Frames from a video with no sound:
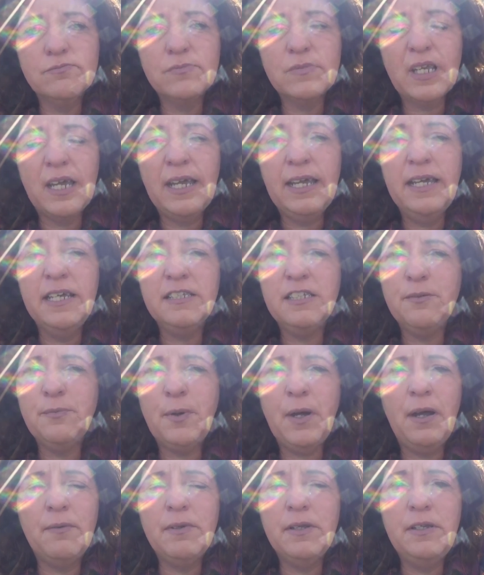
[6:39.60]
I guess it
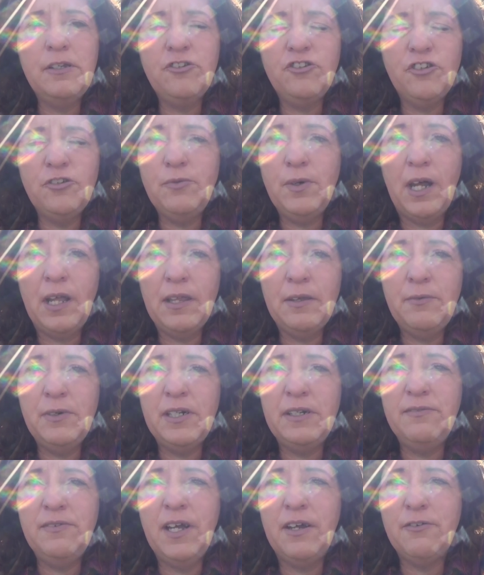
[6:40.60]
probably, she probably would
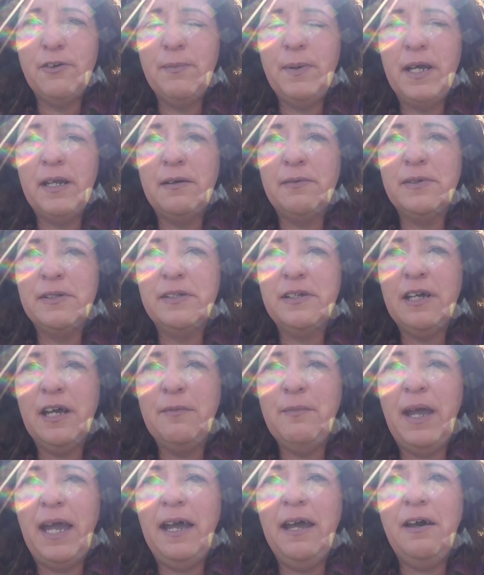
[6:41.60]
have never been able to
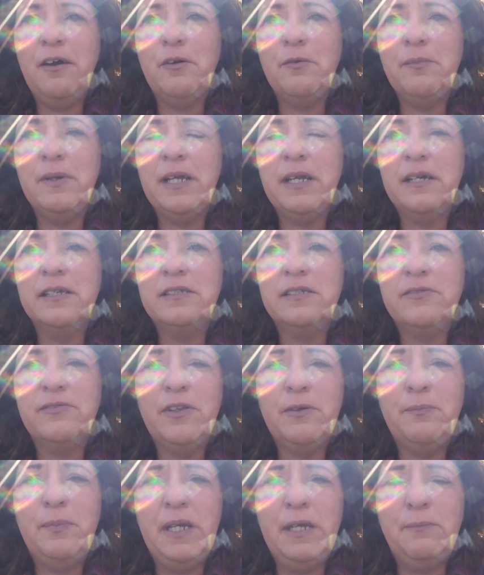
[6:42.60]
come out because of
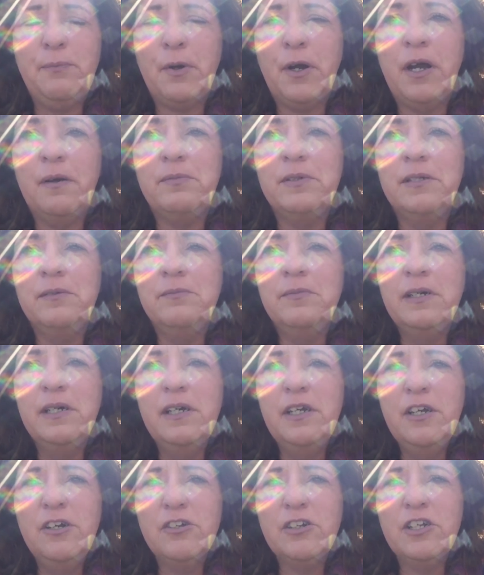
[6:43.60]
the beak problem.
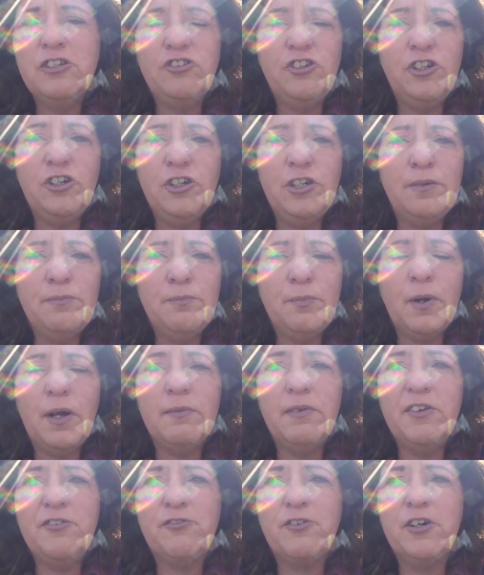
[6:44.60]
Like she couldn't
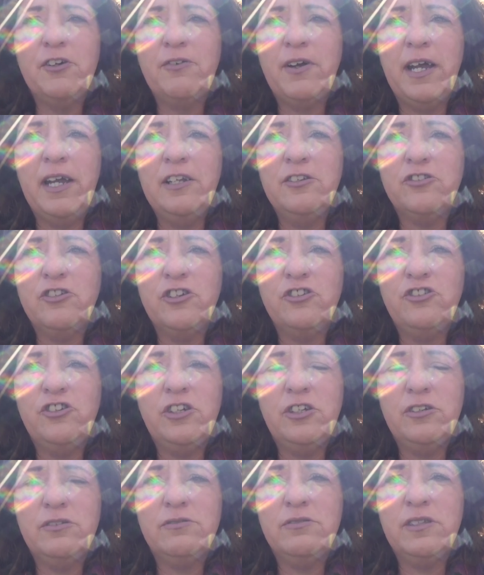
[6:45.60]
probably free range because she
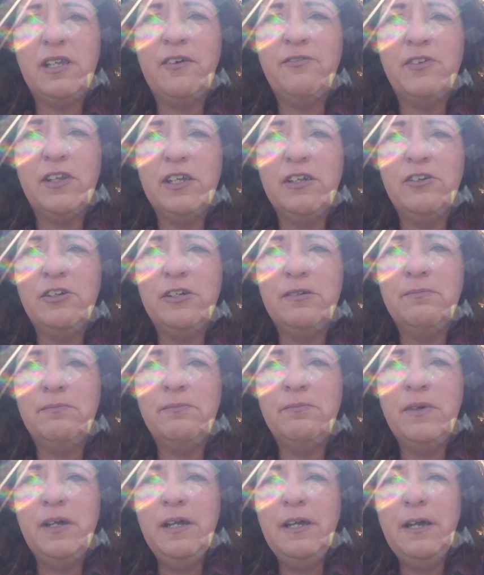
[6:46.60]
definitely
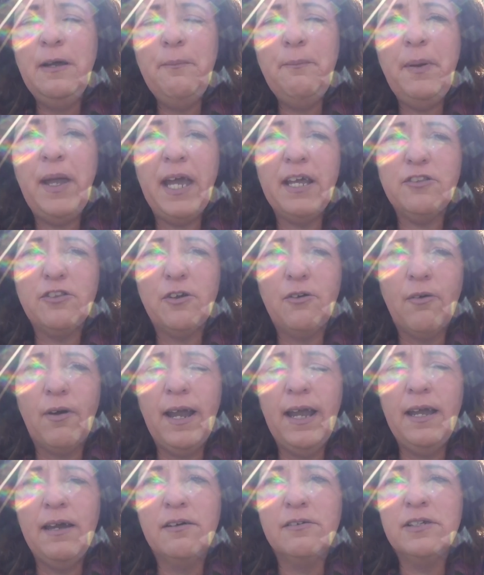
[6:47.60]
couldn't peck the
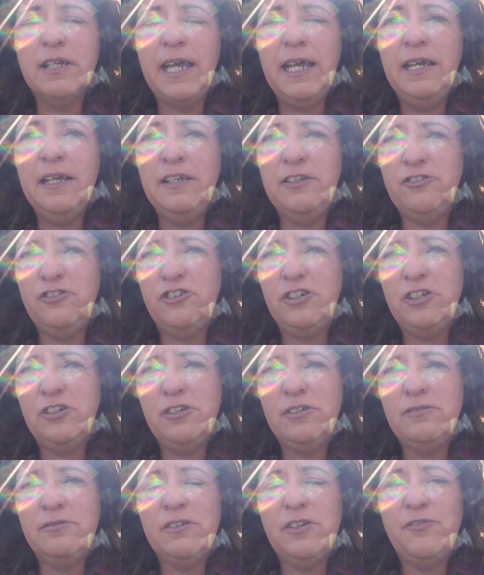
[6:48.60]
ground and she
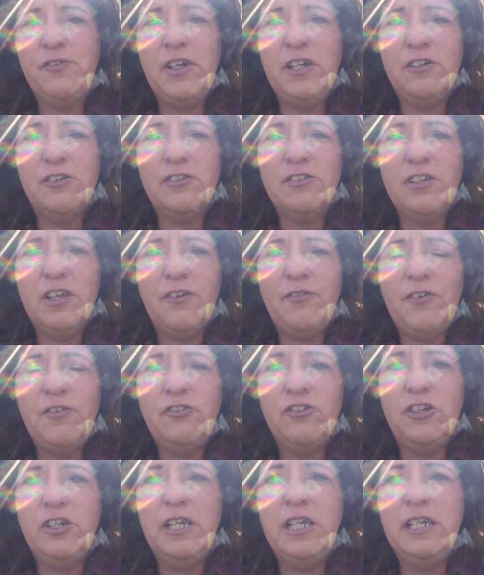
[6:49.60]
couldn't defend herself if
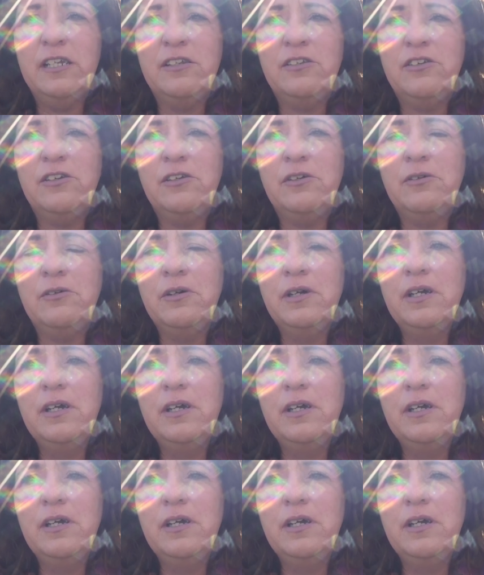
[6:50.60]
she needed to.